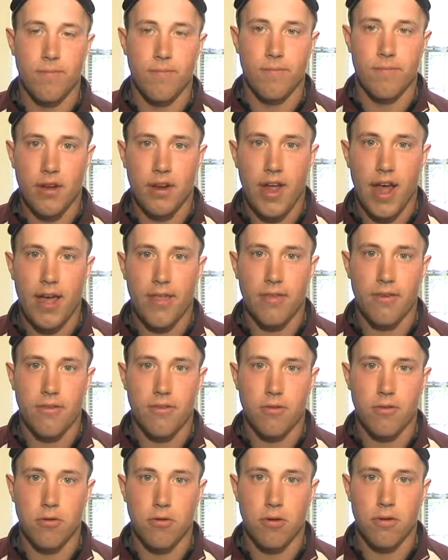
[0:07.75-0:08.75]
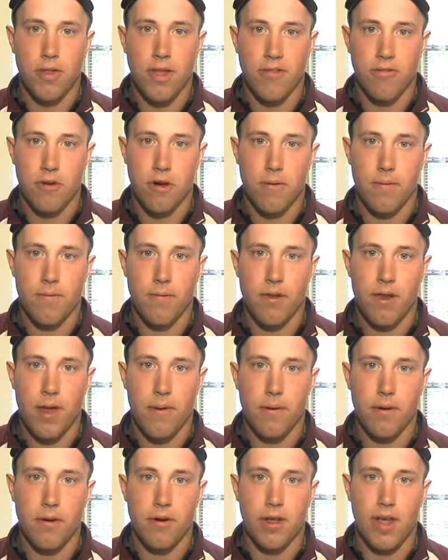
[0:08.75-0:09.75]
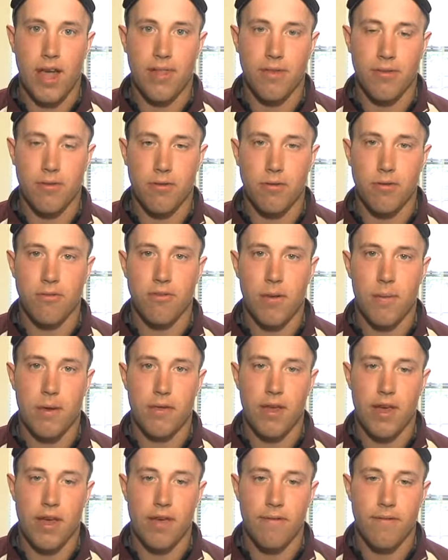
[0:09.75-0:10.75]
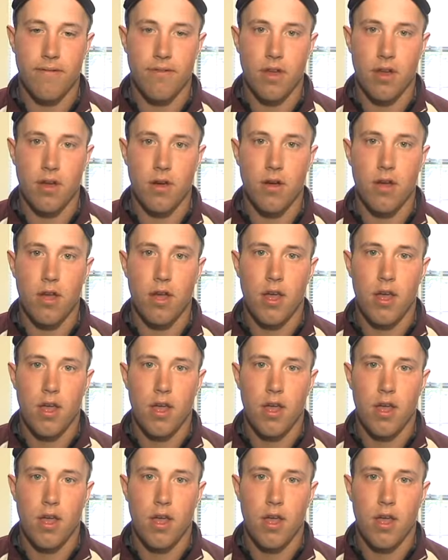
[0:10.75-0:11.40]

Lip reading: They're a Catholic school, and that's where I've been going to Catholic schools all my life, so